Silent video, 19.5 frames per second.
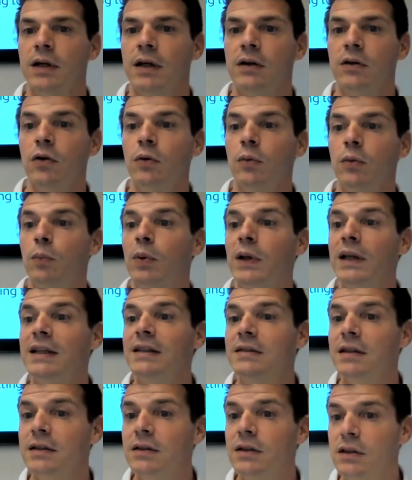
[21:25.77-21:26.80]
Can you
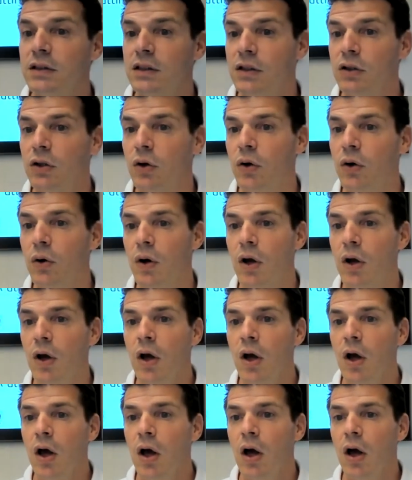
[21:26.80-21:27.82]
please let us know
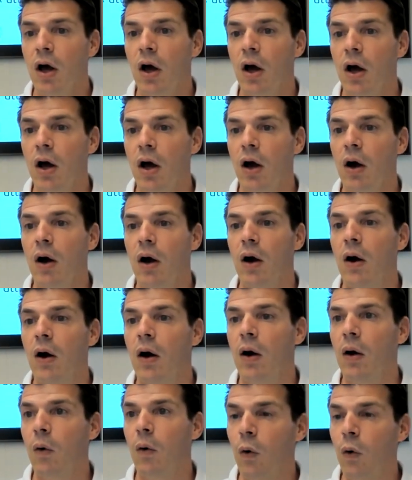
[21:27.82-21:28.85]

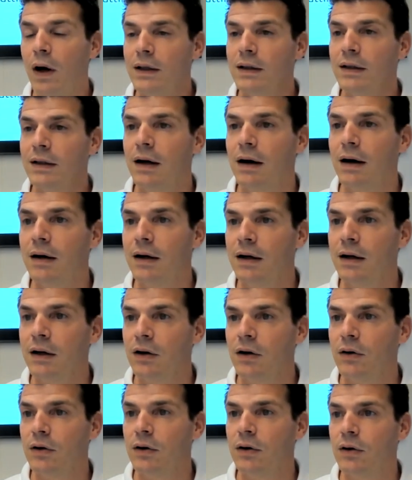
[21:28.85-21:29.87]
what are
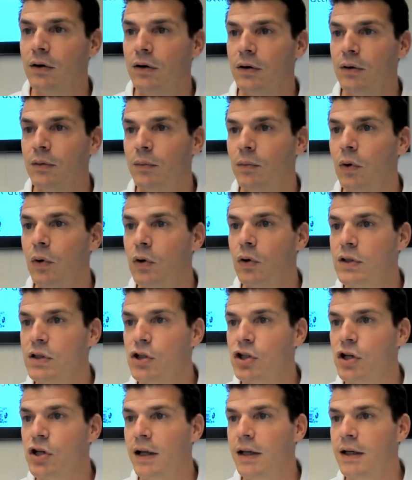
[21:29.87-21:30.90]
your most
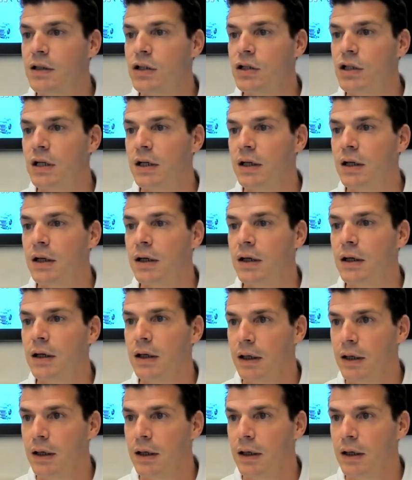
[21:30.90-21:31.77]
challenging